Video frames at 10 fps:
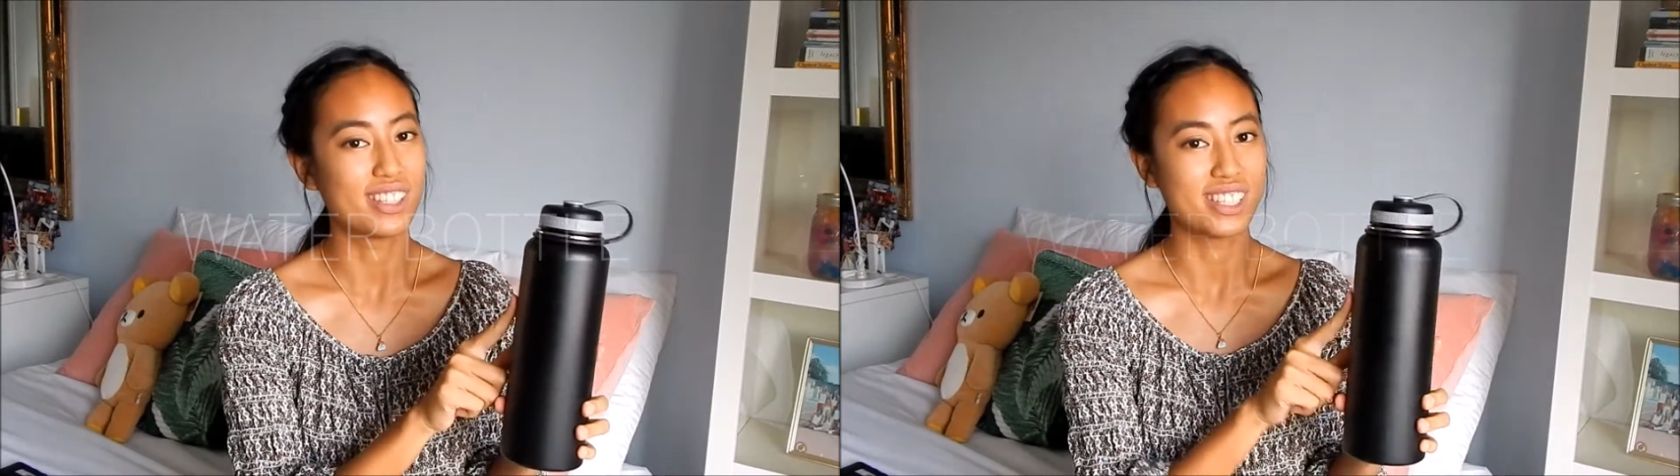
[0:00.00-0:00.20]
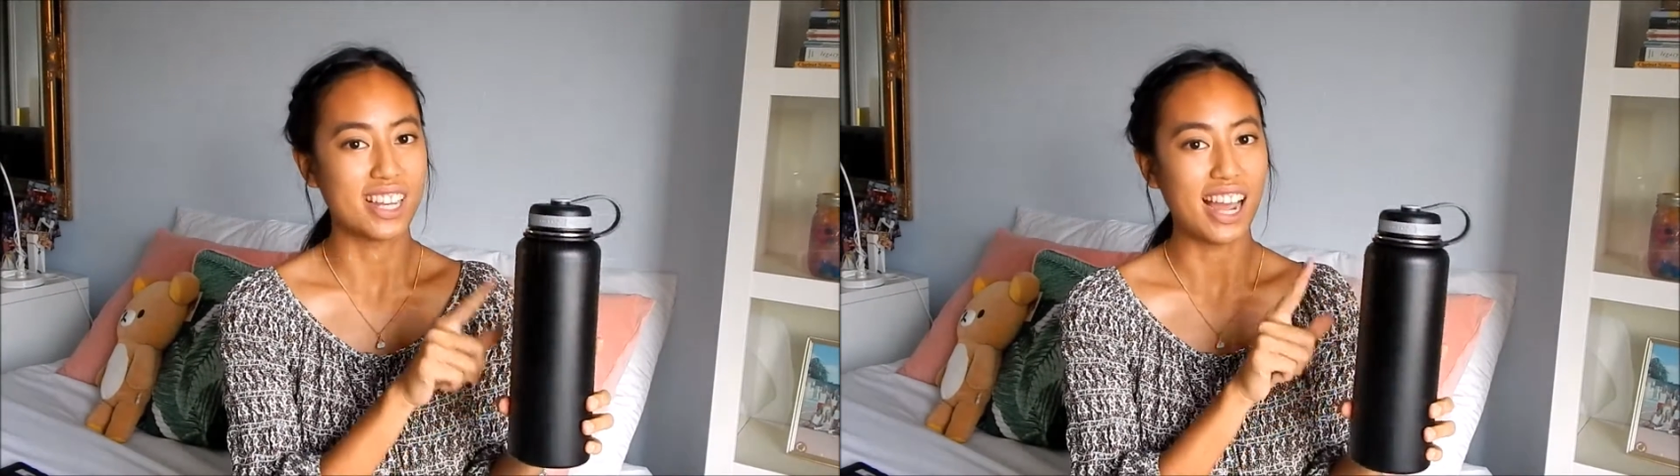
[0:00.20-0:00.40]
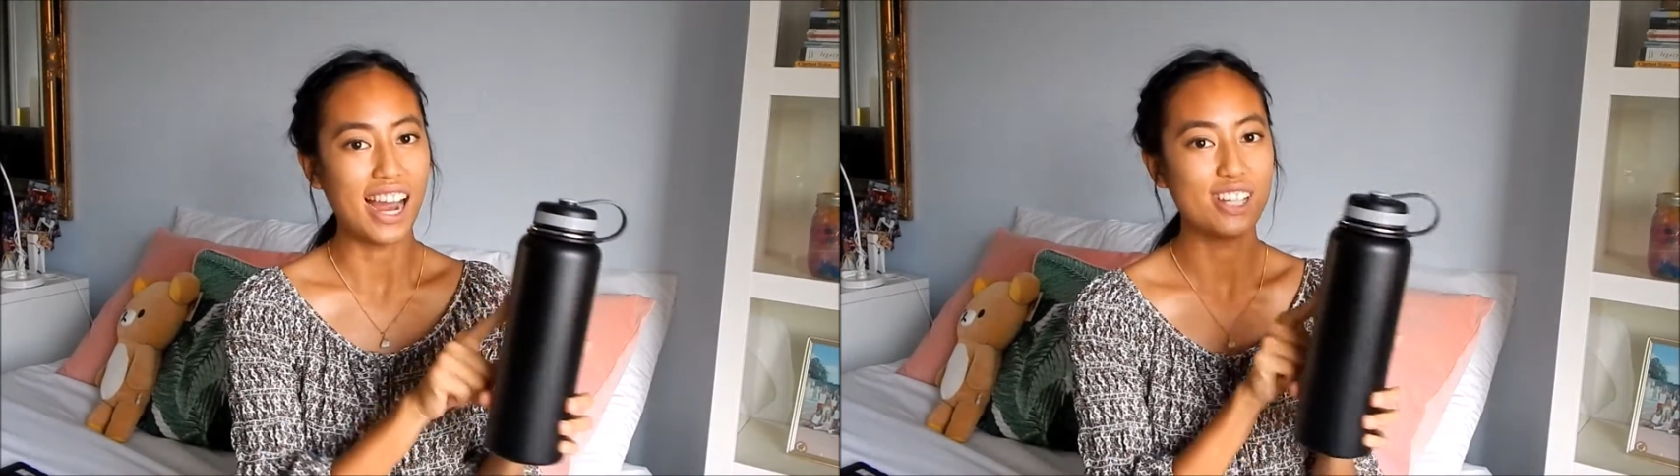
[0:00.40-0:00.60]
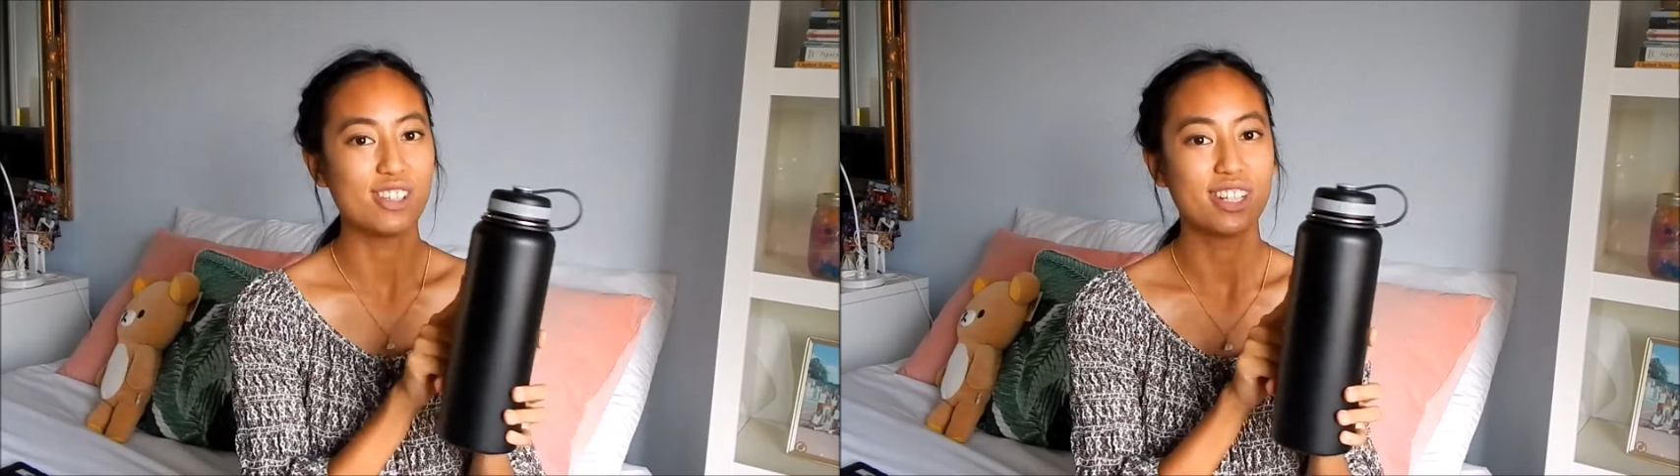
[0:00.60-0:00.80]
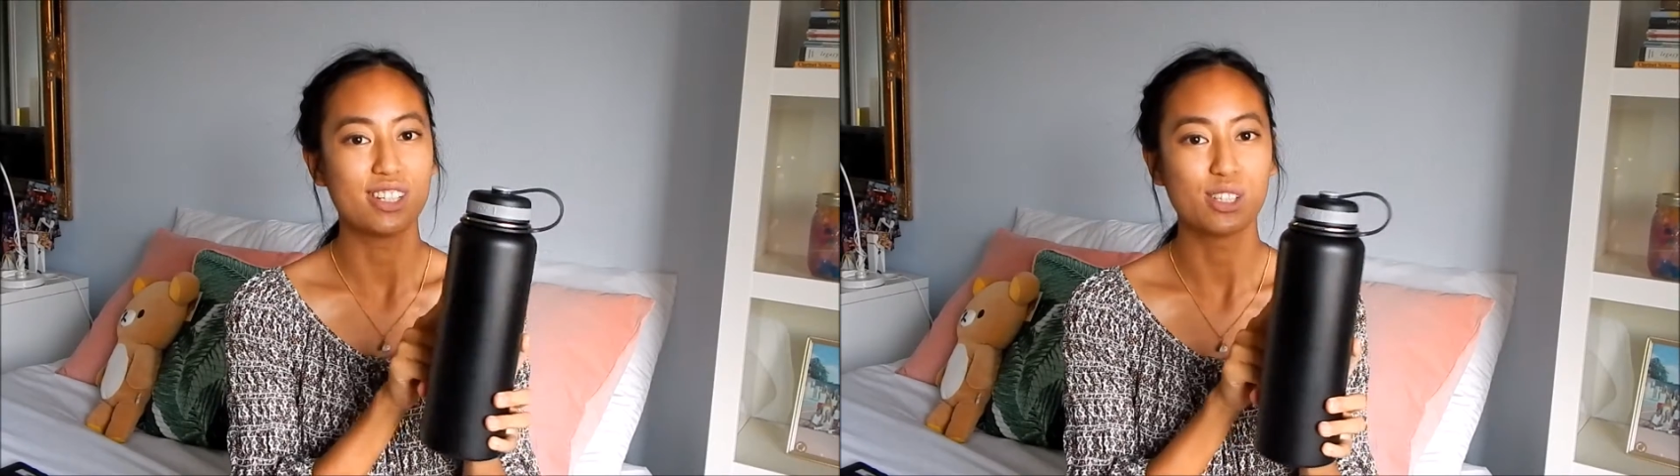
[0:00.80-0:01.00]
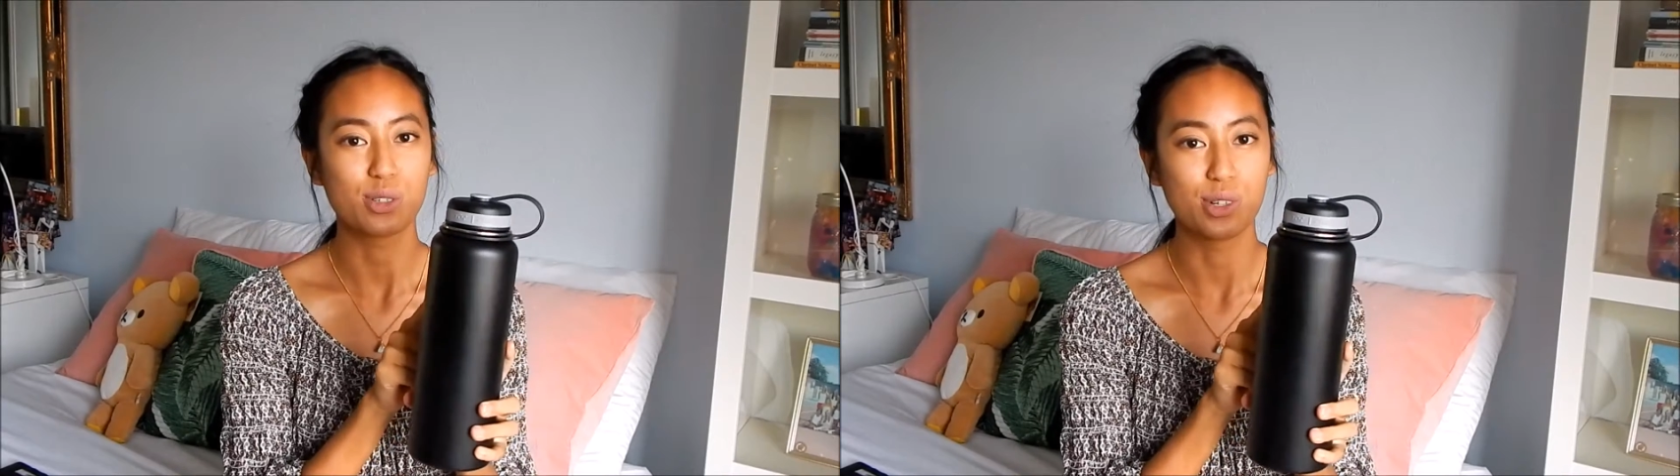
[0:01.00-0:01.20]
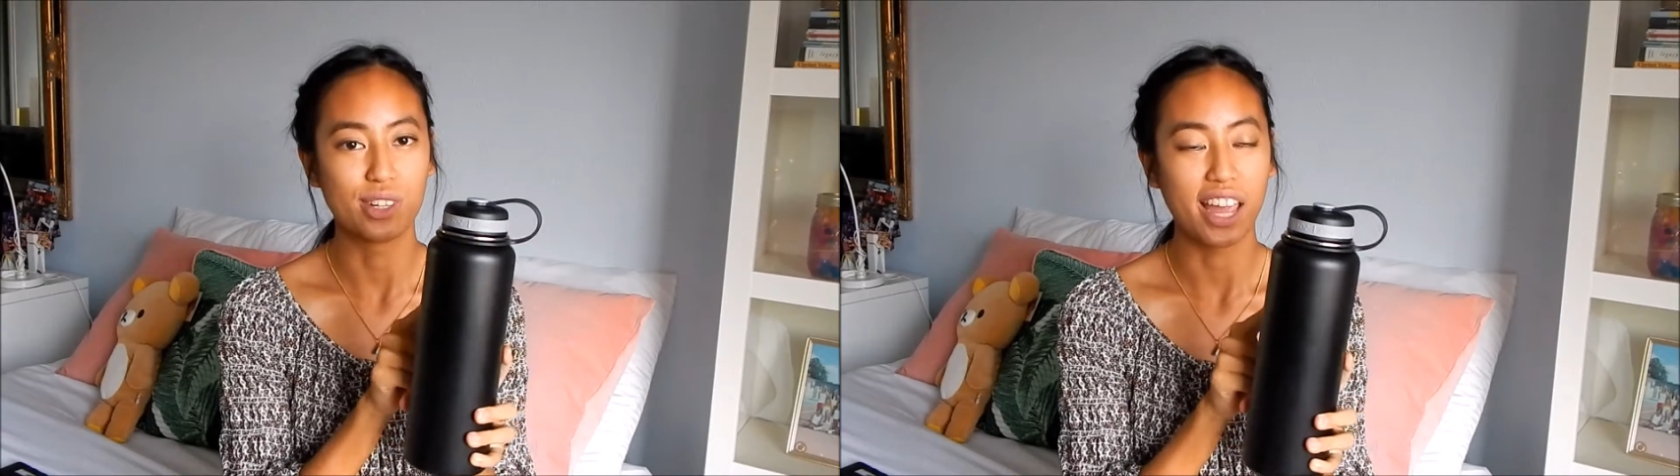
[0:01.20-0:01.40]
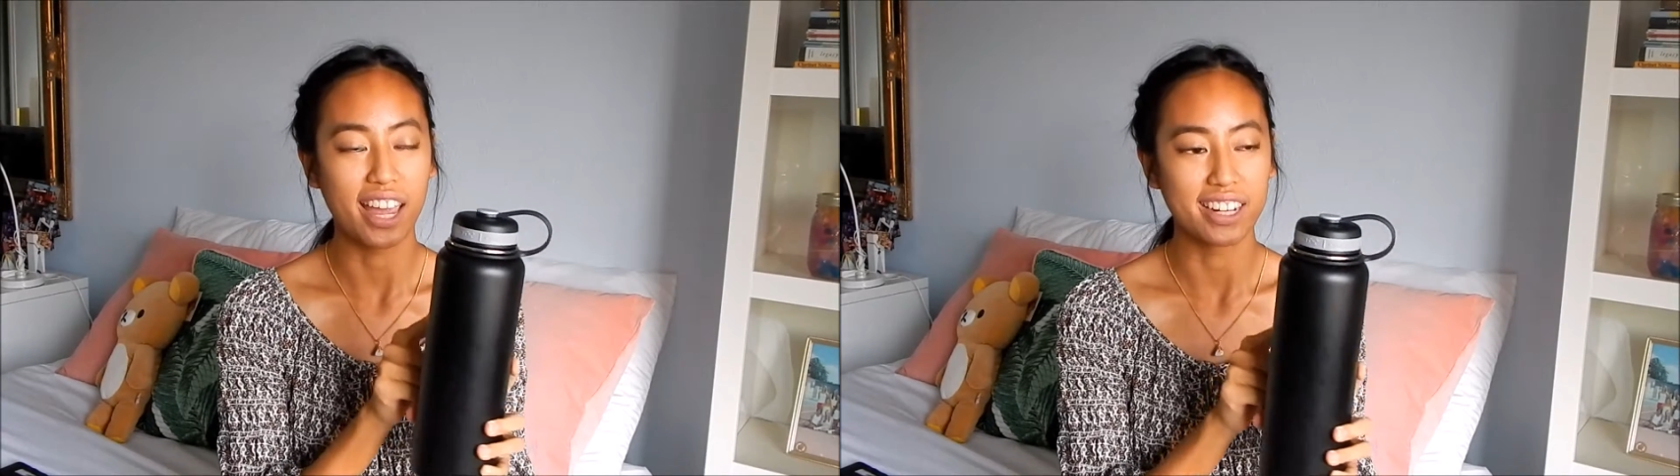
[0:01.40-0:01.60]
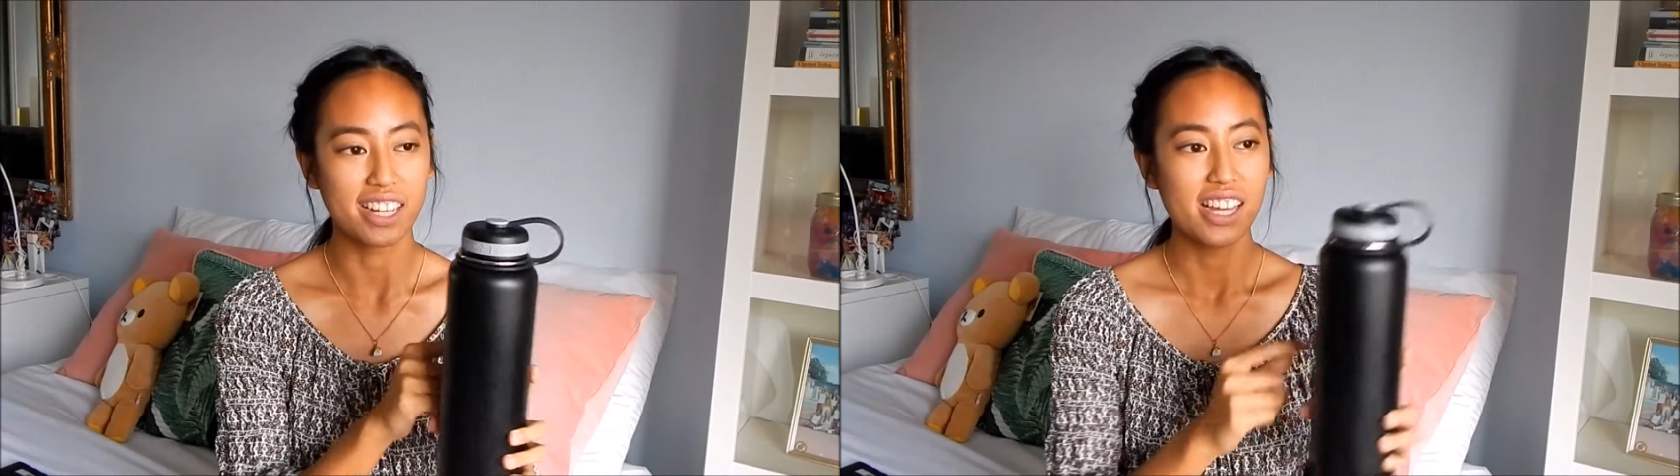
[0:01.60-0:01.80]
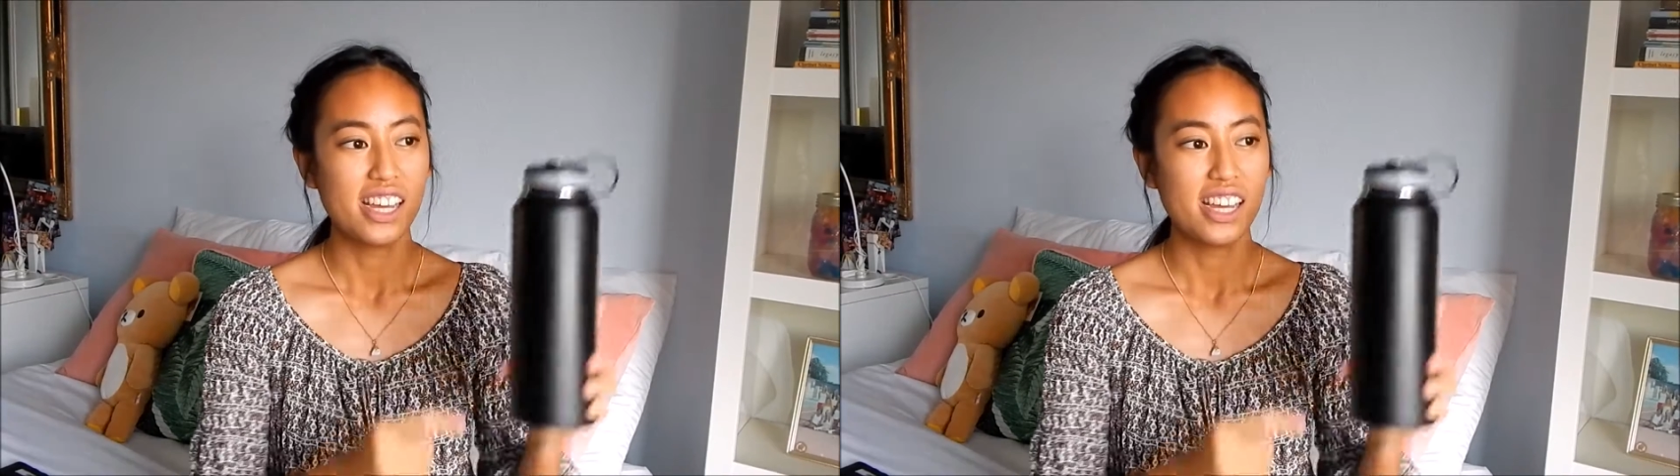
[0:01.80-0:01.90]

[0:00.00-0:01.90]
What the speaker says: to stay hydrated in school, and